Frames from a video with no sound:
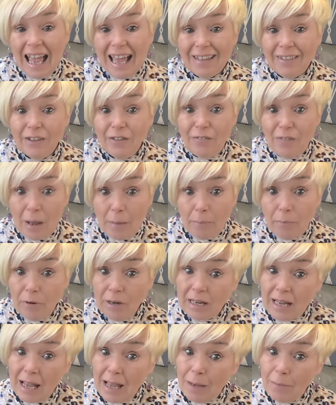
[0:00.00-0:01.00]
And the
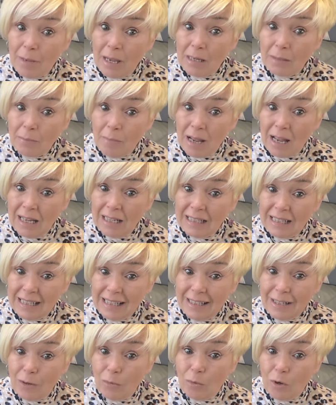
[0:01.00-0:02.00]
fabric I made mine
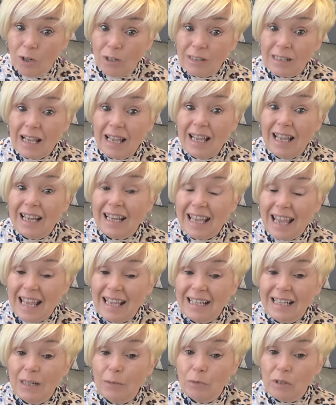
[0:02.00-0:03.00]
in was,
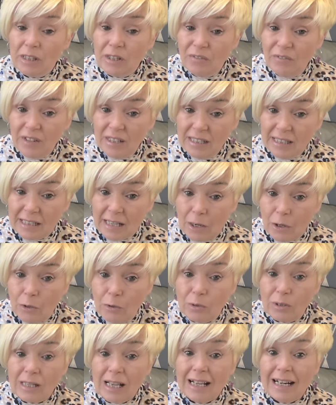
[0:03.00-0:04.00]
again, it was a
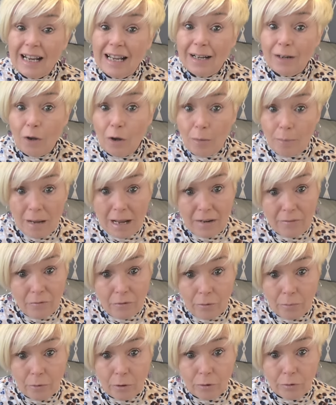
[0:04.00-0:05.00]
viscose and I got mine
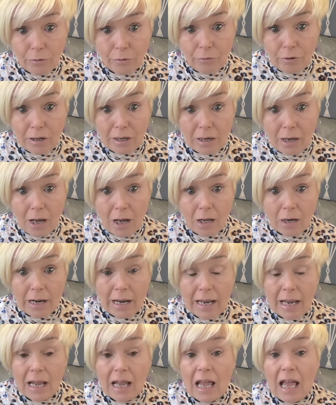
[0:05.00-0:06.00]
from Guthrie &
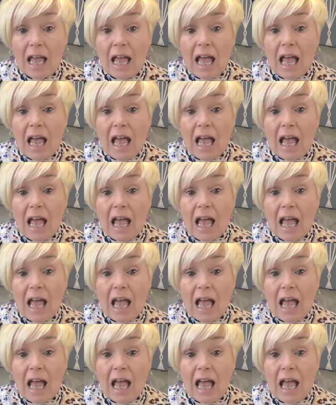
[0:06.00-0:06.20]
Garney